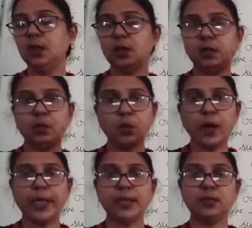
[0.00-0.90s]
uh,
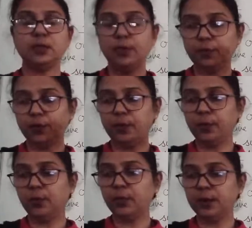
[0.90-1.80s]
quiet for a
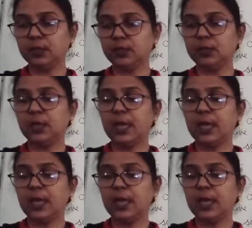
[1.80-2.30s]
moment